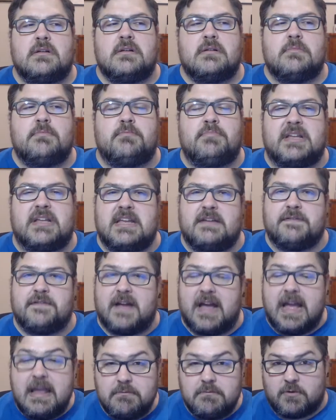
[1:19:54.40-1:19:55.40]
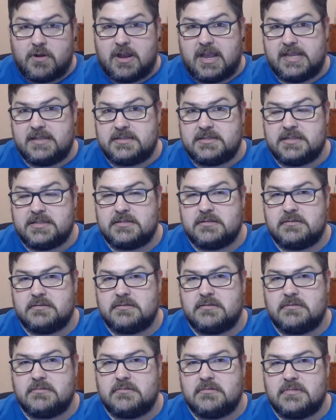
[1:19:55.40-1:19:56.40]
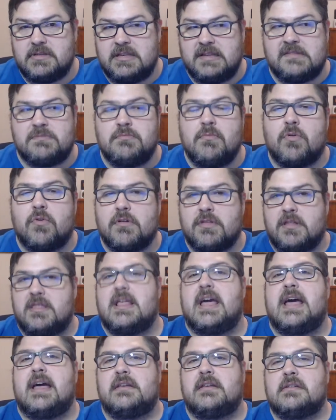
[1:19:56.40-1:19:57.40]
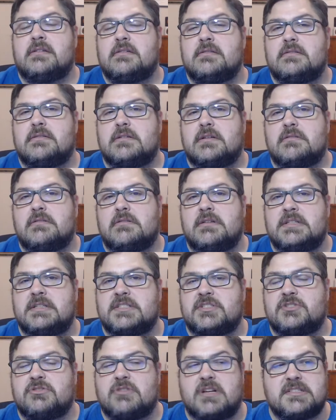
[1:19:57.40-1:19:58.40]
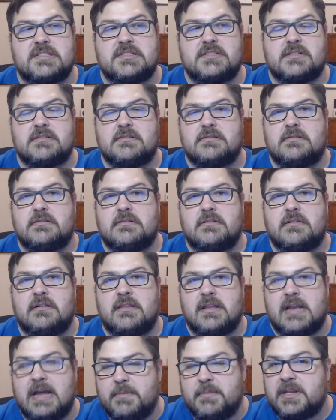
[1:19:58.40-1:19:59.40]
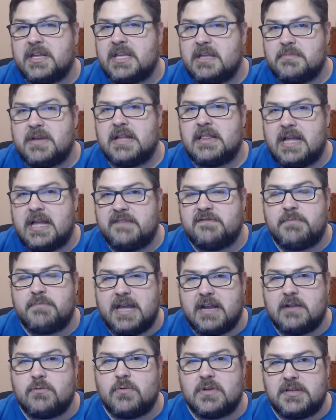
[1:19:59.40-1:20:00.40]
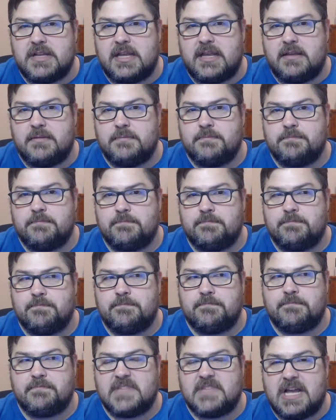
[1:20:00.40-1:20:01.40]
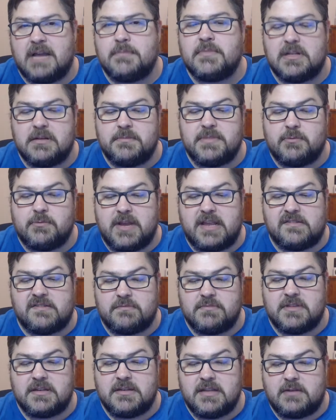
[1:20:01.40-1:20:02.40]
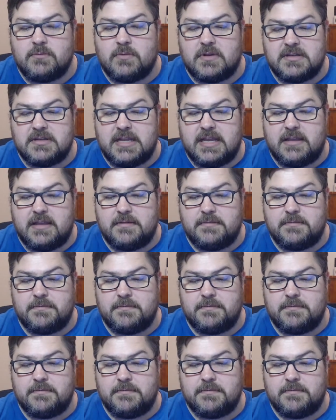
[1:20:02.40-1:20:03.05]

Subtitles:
But if I'm right, it's more than that. It's a trust that I'm going to get my life back one day. I'm going to be raised from the dead one day.